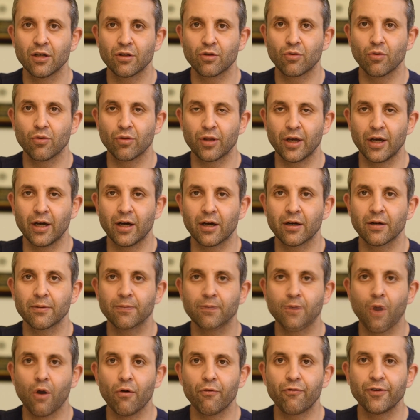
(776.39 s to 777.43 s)
to their
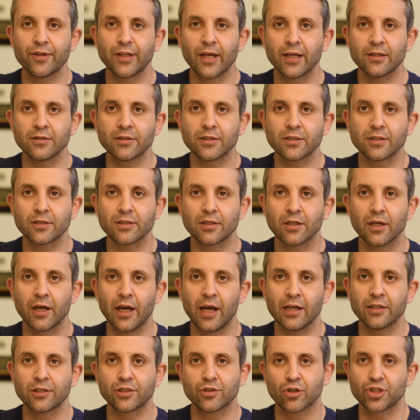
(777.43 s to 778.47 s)
confidence
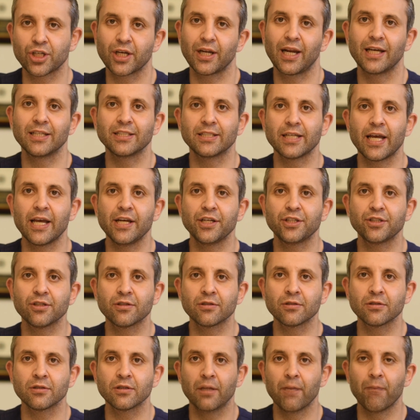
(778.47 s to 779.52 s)
and
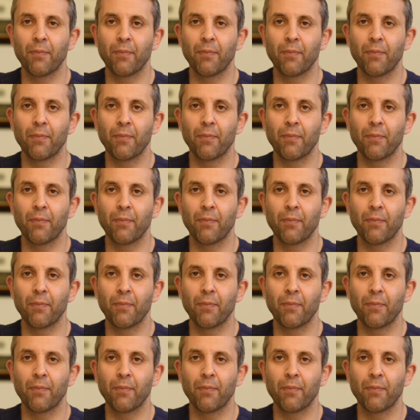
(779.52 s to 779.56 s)
socialization